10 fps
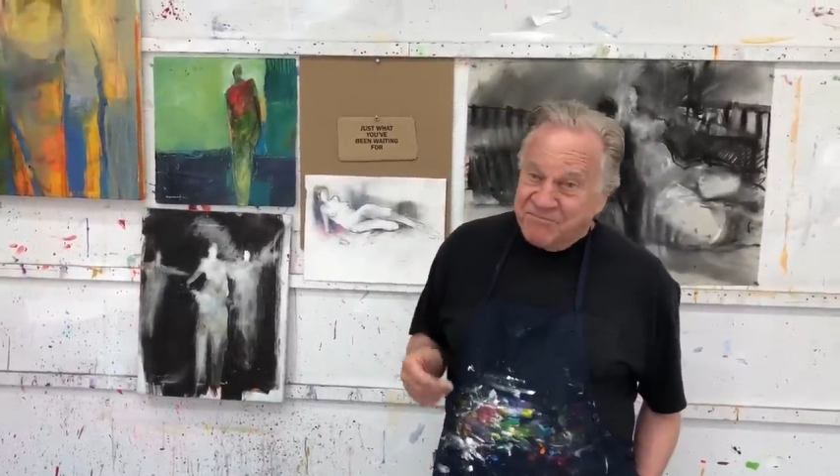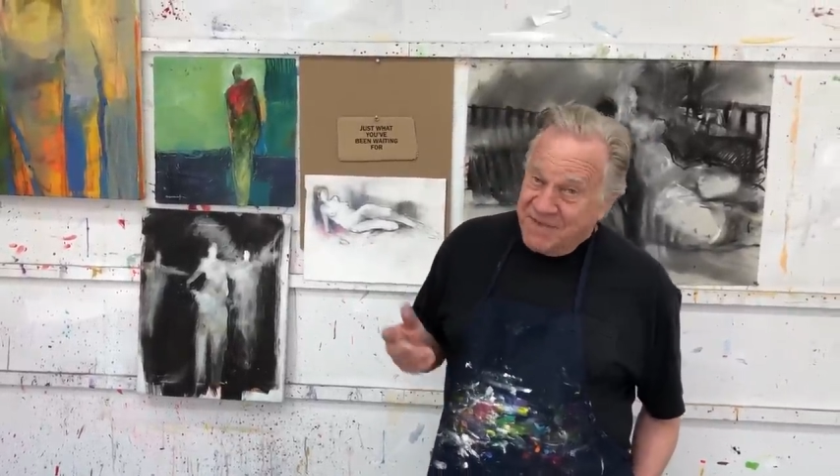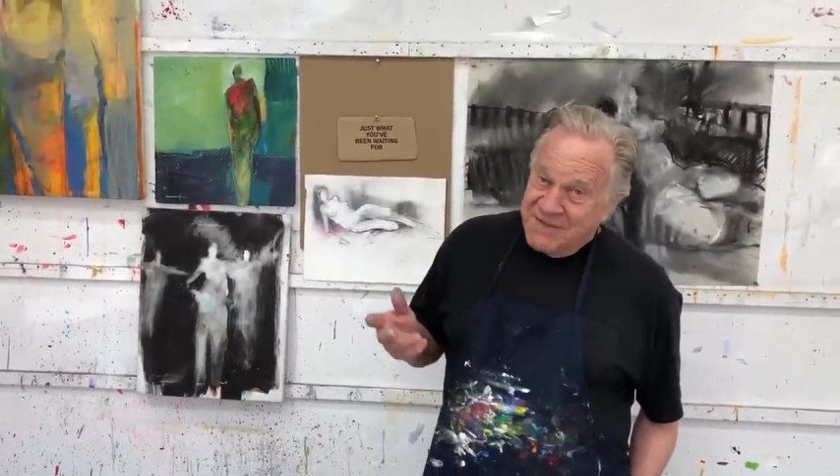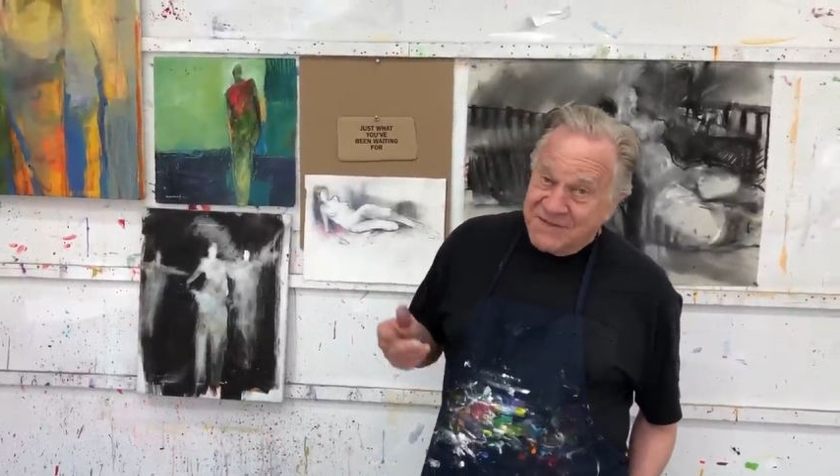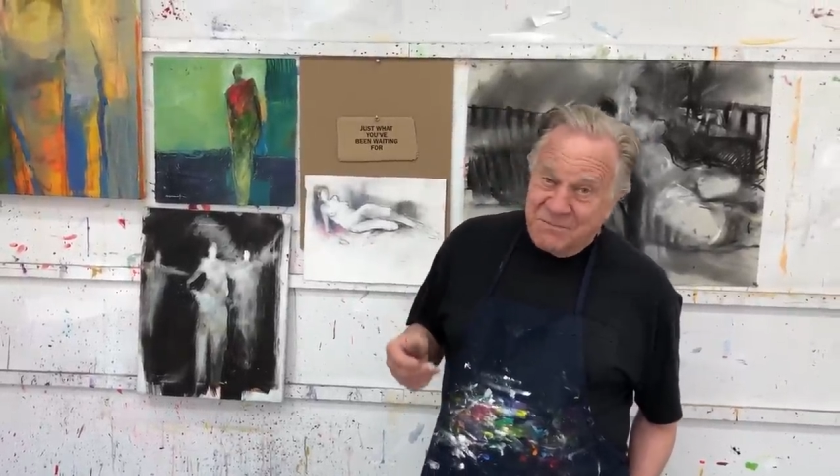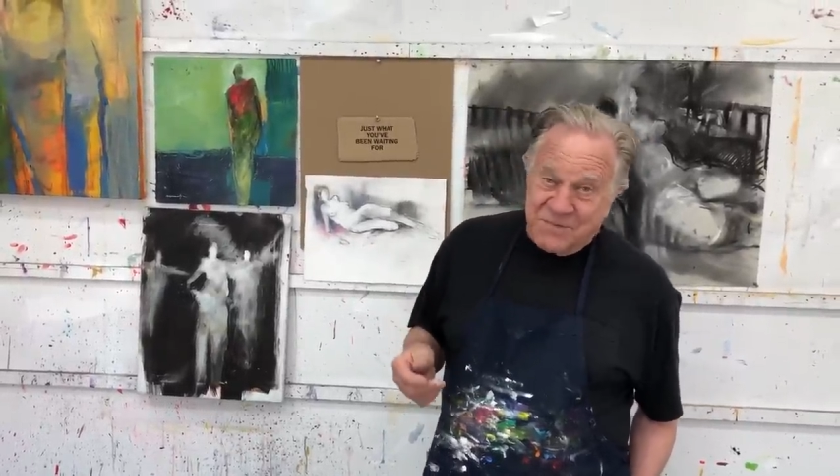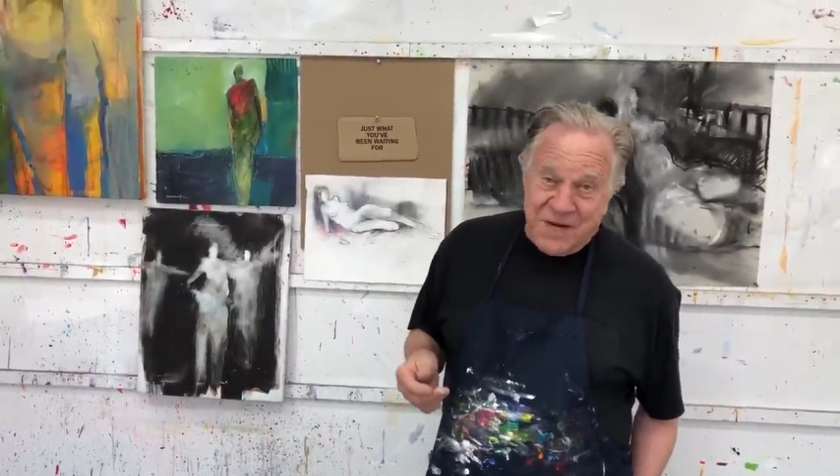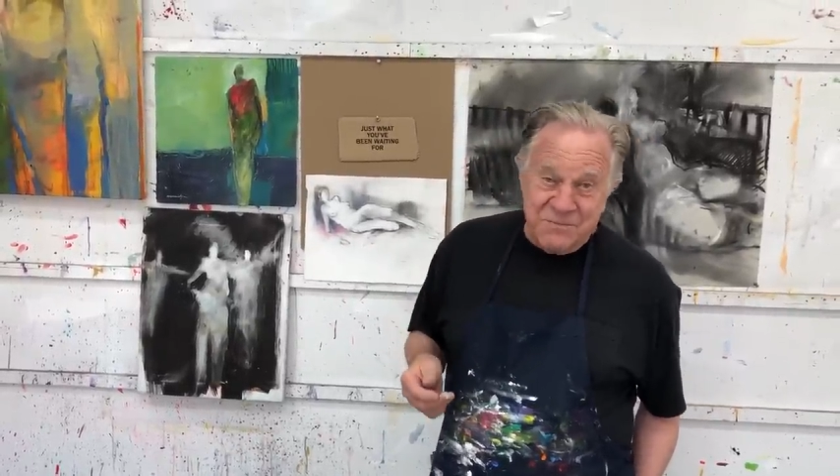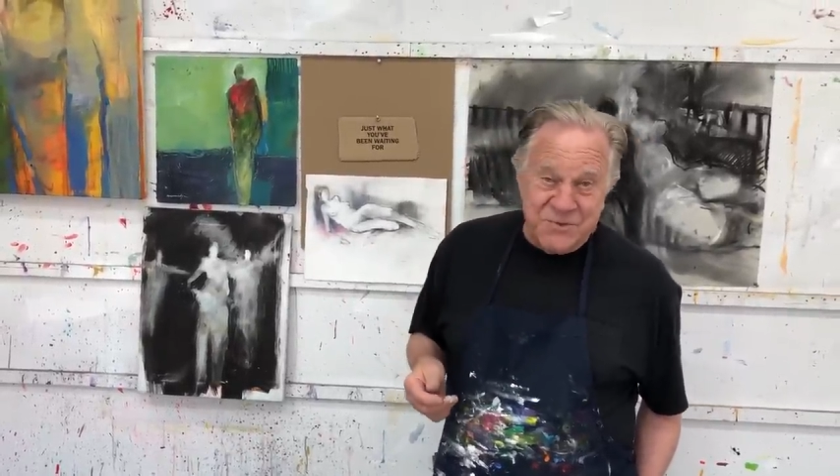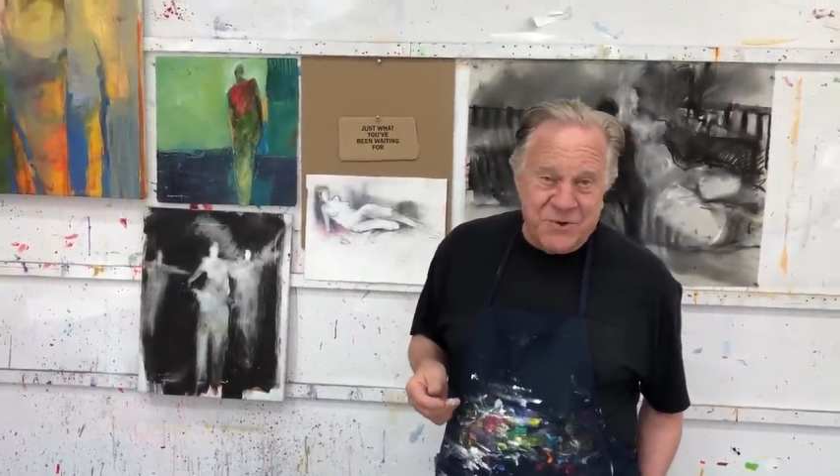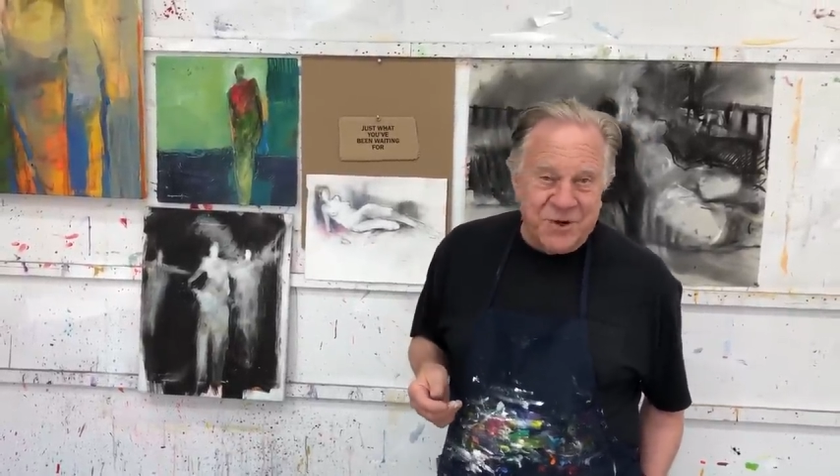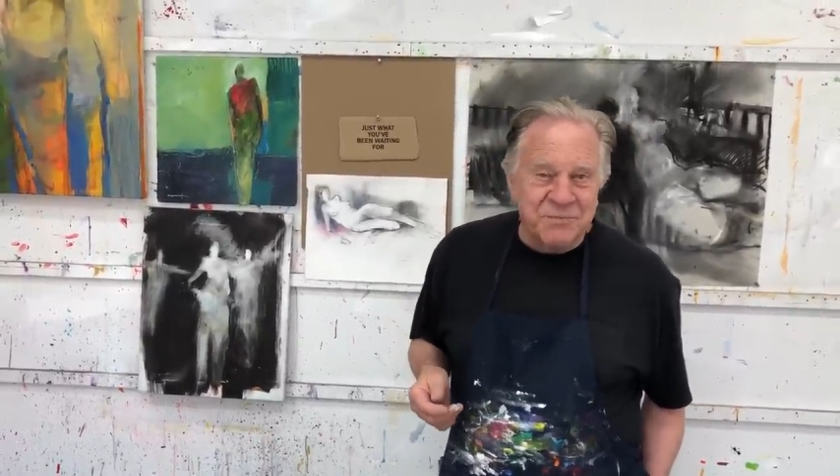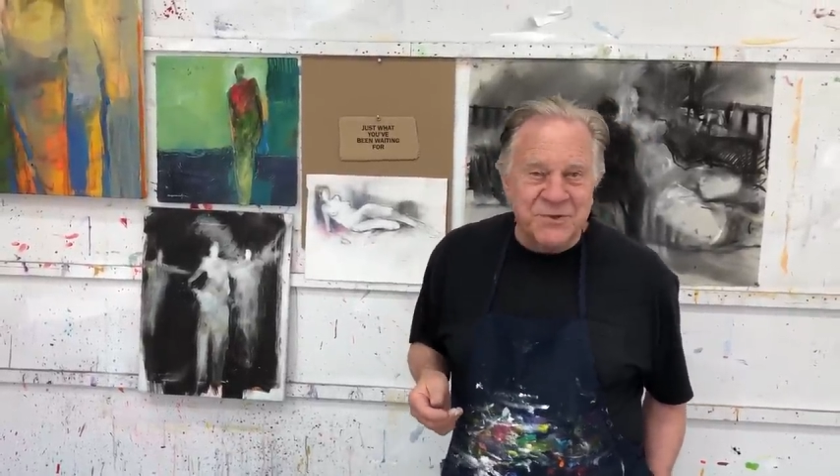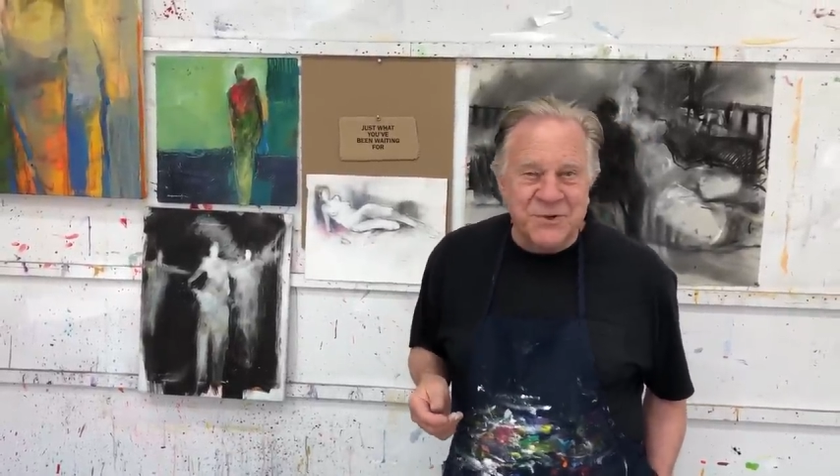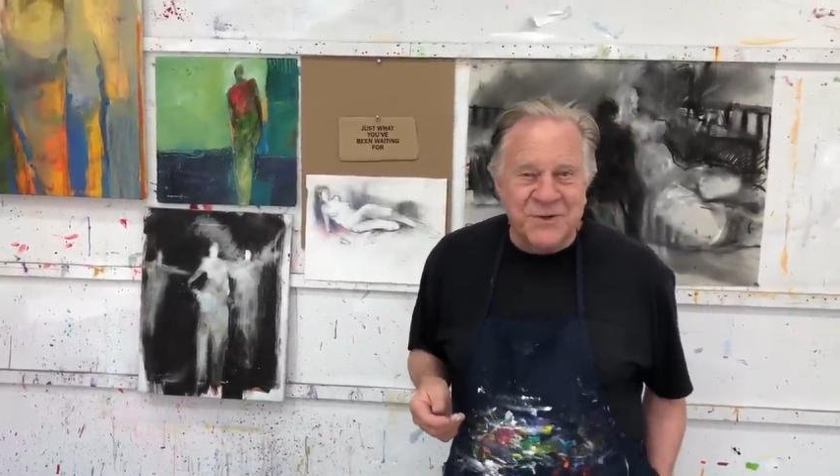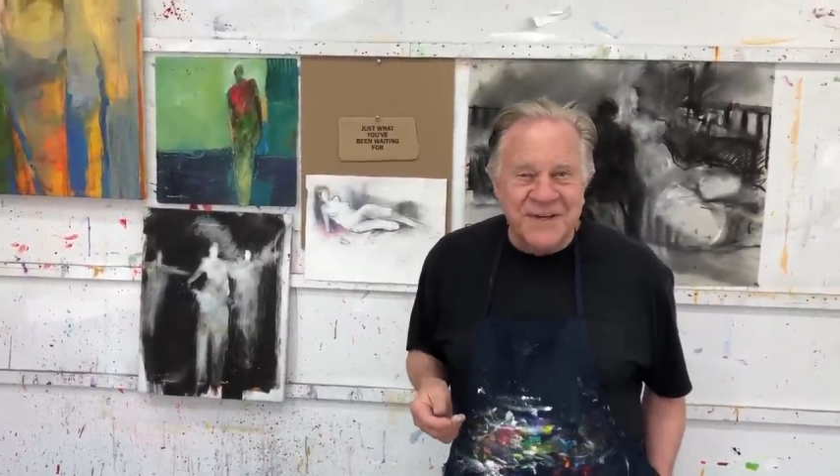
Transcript: and sometimes Europe too.